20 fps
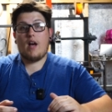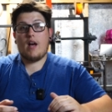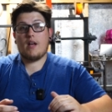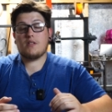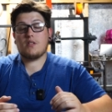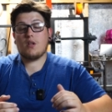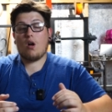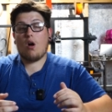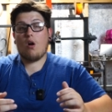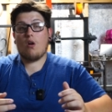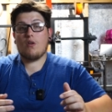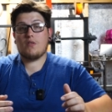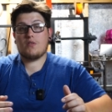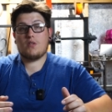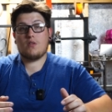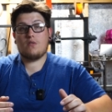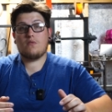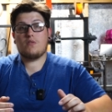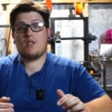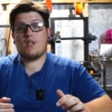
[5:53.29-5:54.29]
has
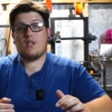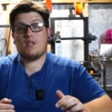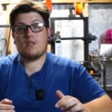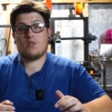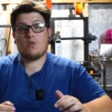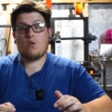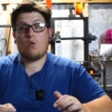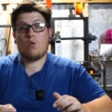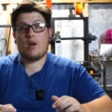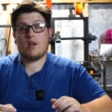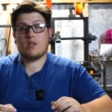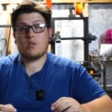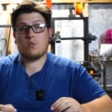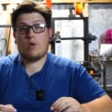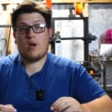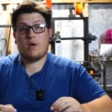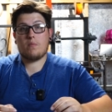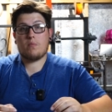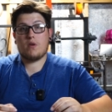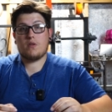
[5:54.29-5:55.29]
also teased Core
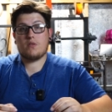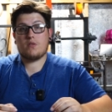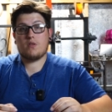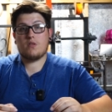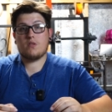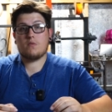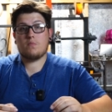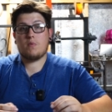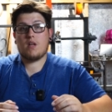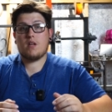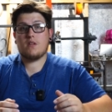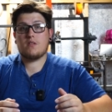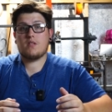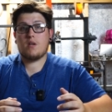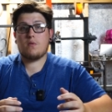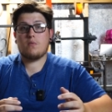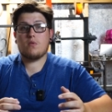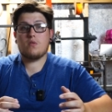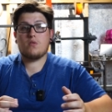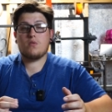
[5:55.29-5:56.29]
XY printers because
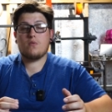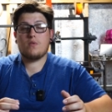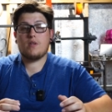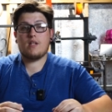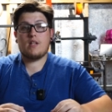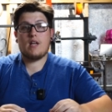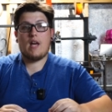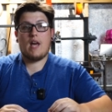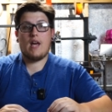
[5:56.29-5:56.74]
they were doing